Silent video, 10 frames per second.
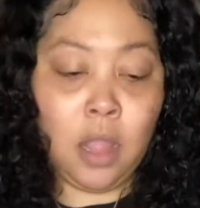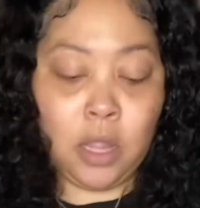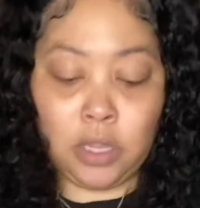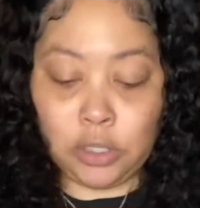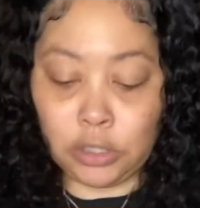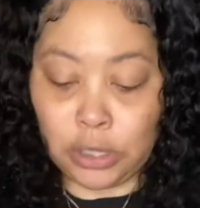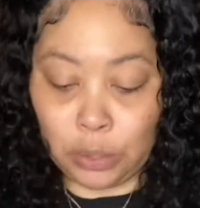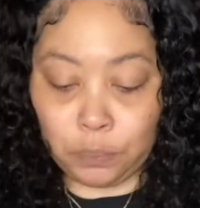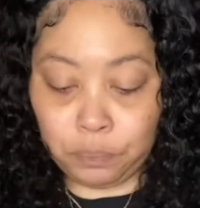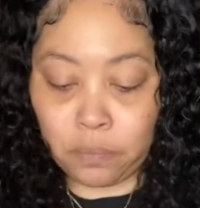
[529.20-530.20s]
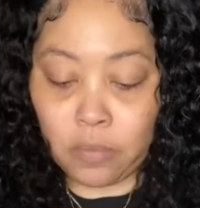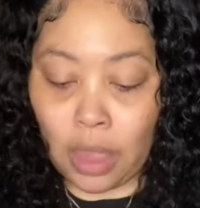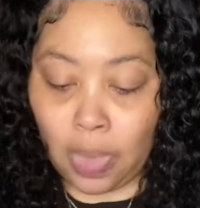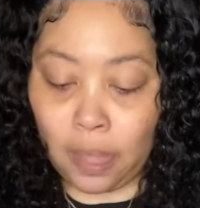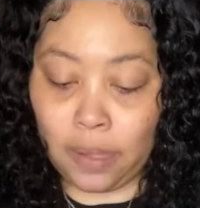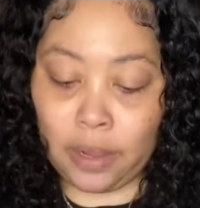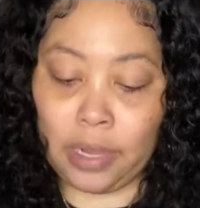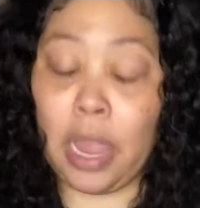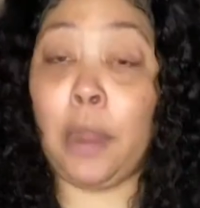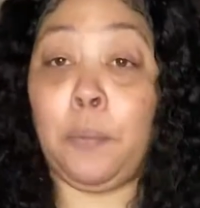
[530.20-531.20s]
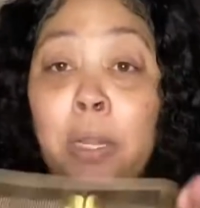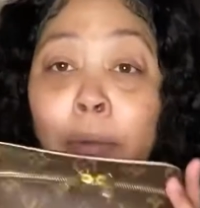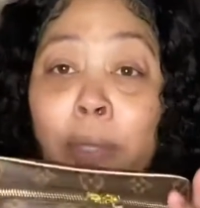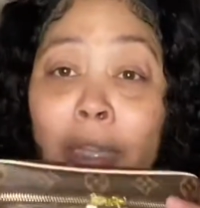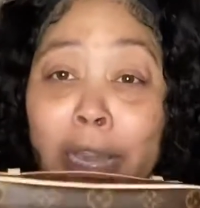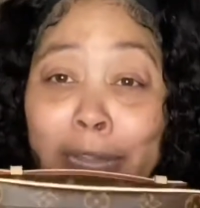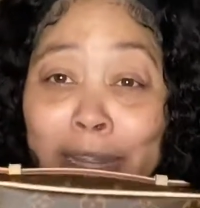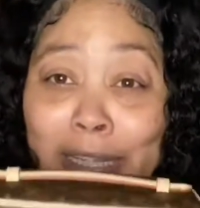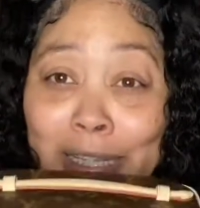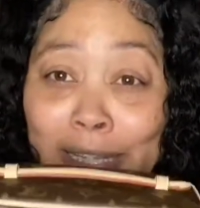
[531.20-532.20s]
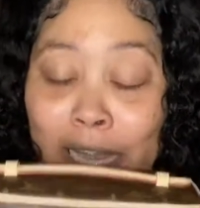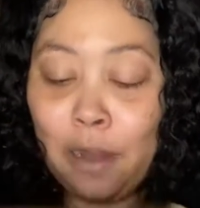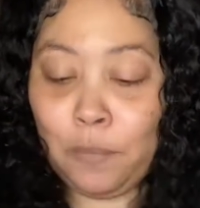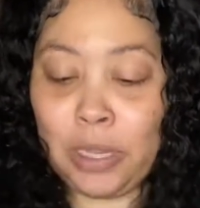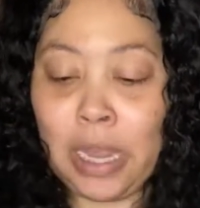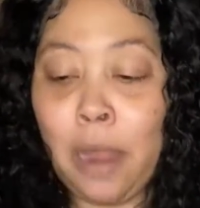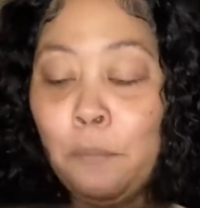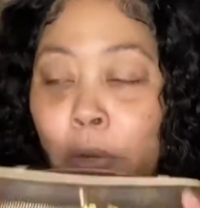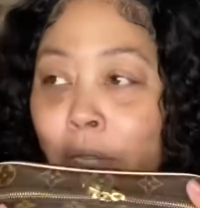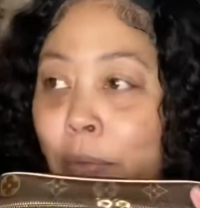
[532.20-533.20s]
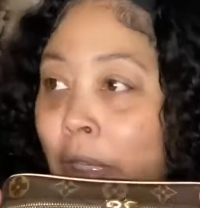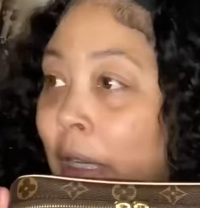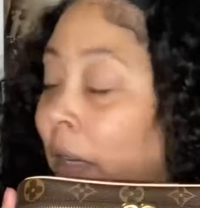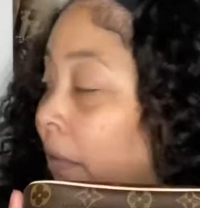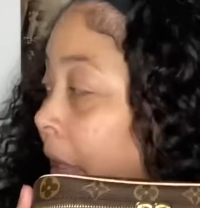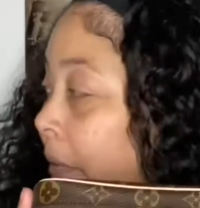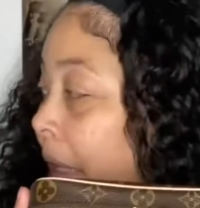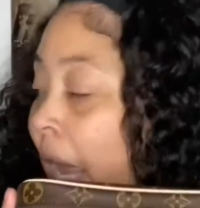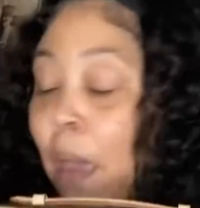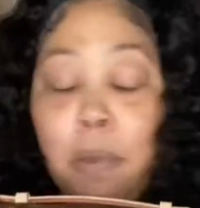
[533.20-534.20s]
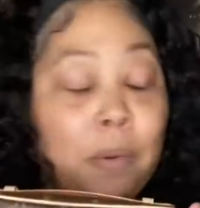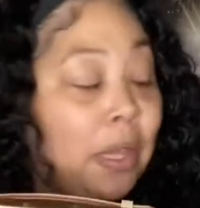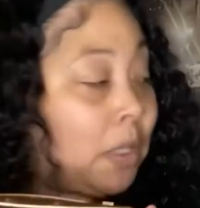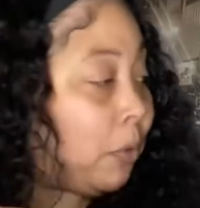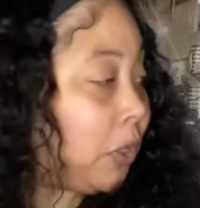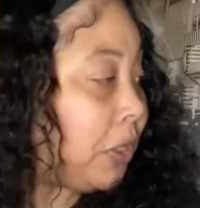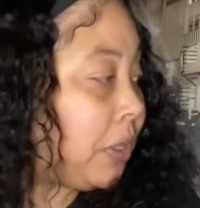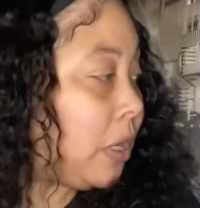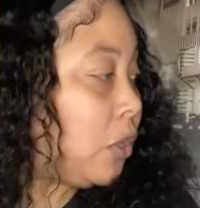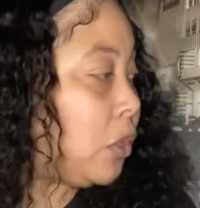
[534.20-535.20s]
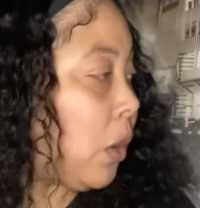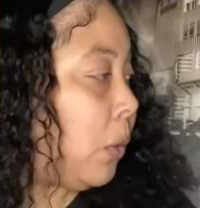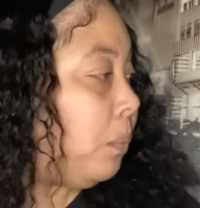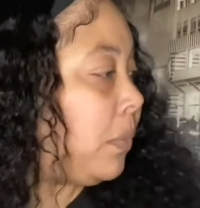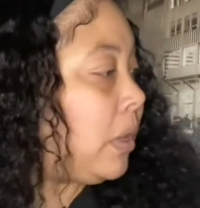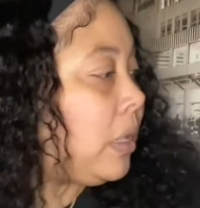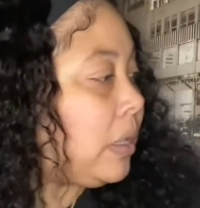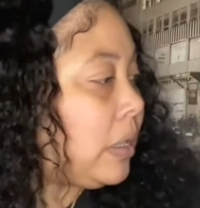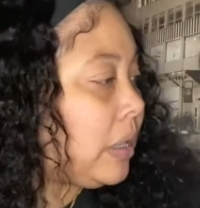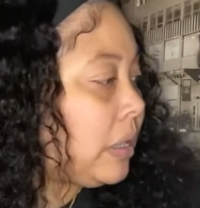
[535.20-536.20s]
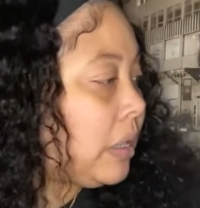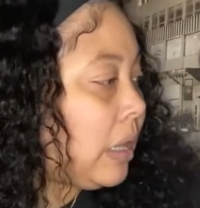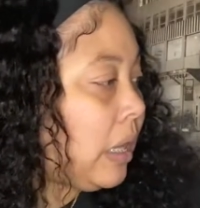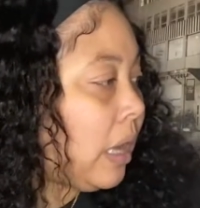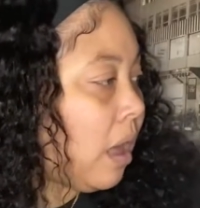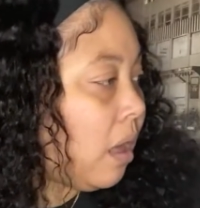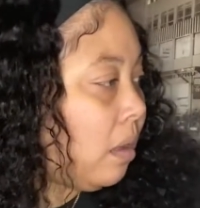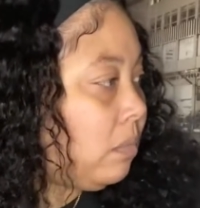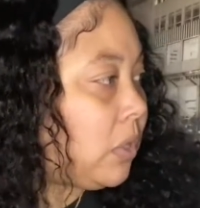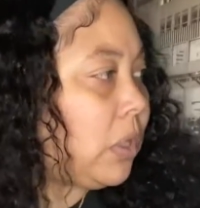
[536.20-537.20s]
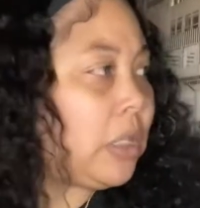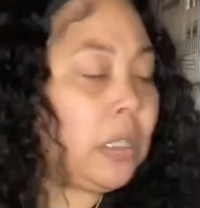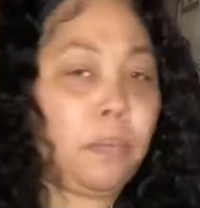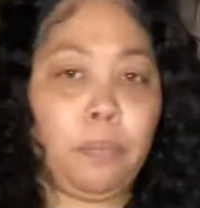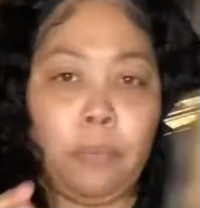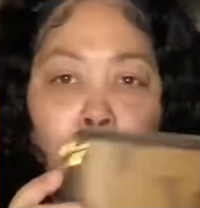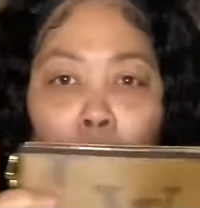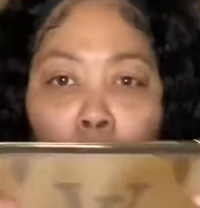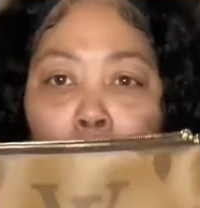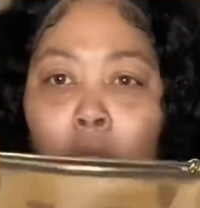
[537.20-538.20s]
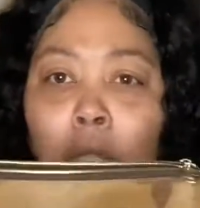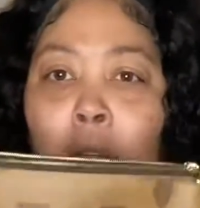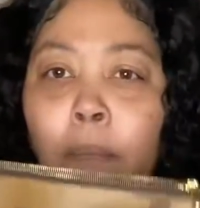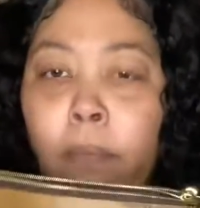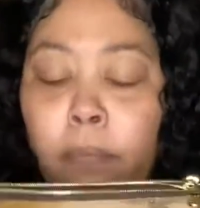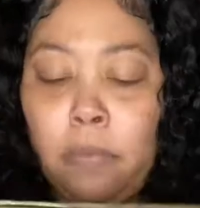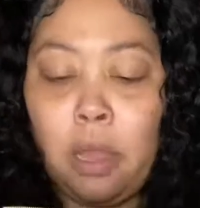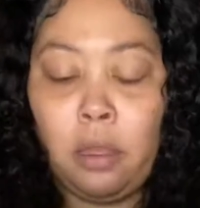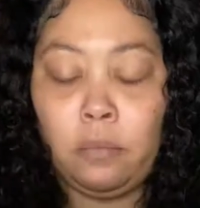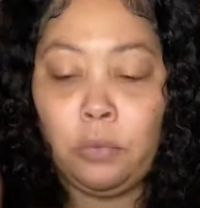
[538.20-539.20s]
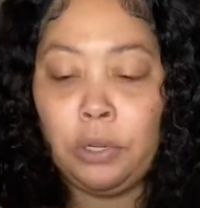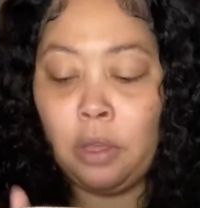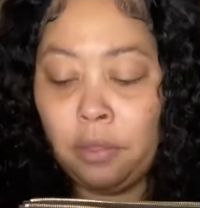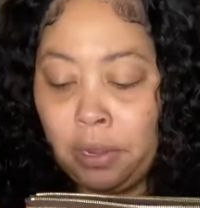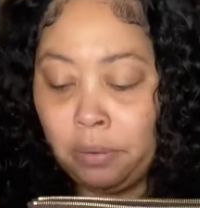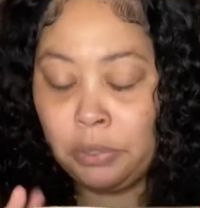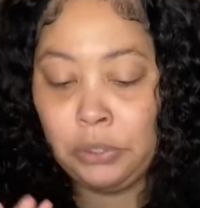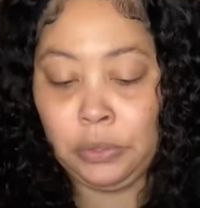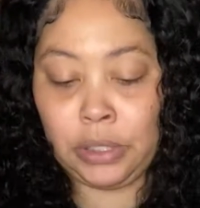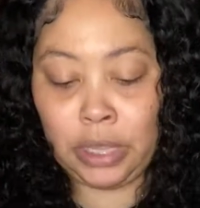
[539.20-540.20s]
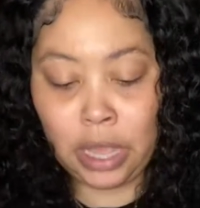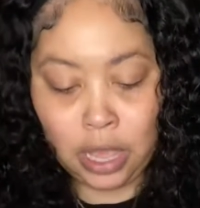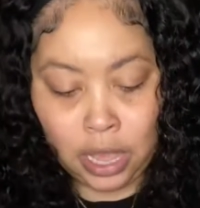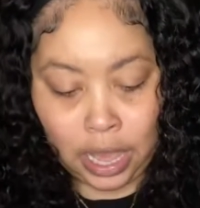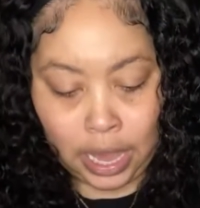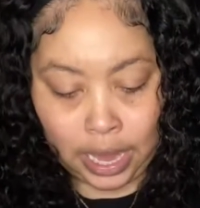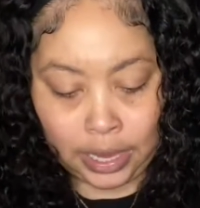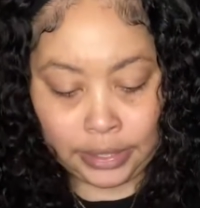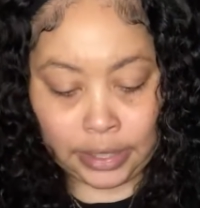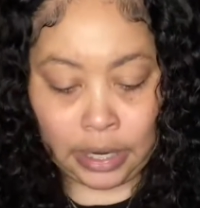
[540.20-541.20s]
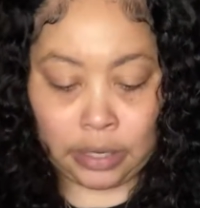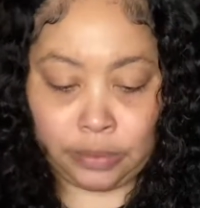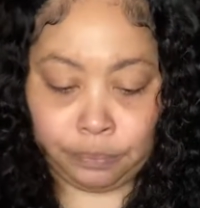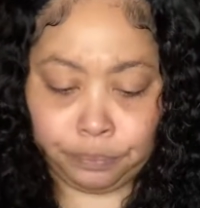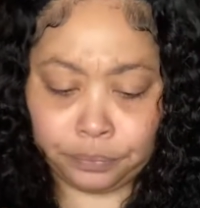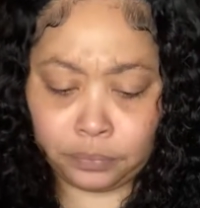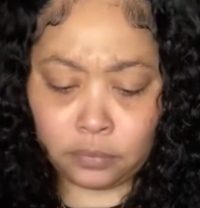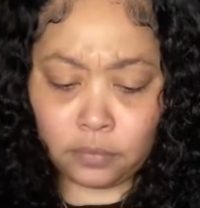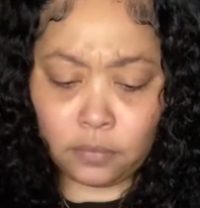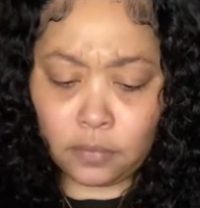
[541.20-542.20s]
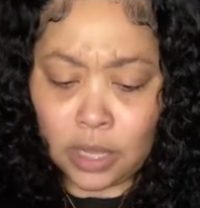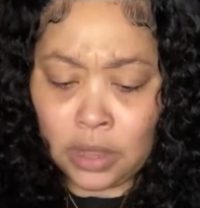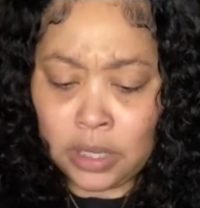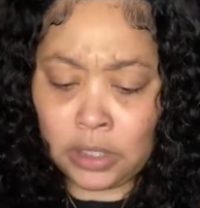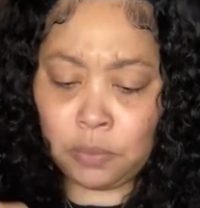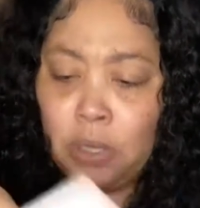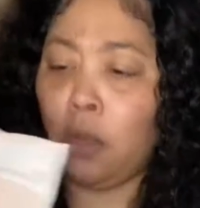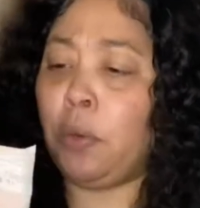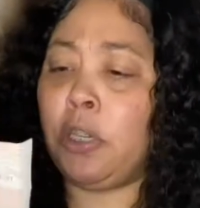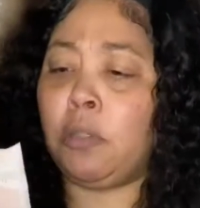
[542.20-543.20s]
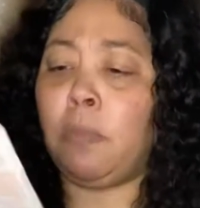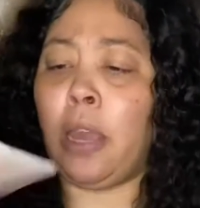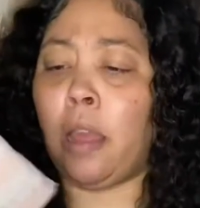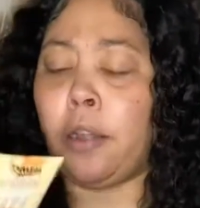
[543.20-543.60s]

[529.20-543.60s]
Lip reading: So, I really like this. I'm really happy with this purchase. So this is the current purse that I'm that I was using, and this one, oh, here's my lottery